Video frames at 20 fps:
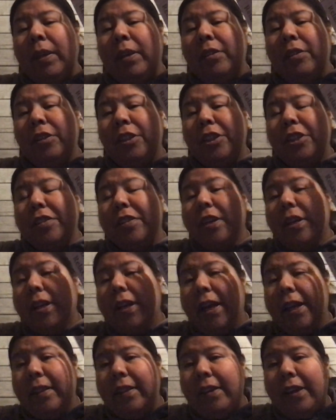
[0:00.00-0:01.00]
So you're just going to
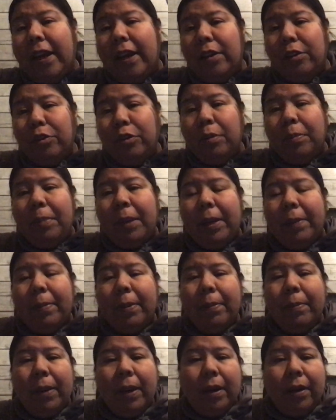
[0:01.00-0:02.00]
cut the actual
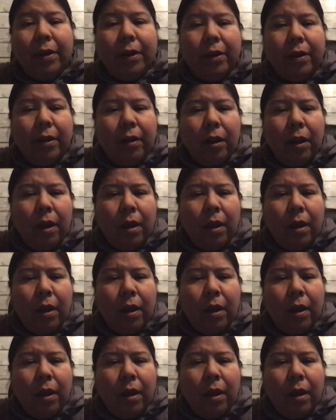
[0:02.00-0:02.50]
paper pattern,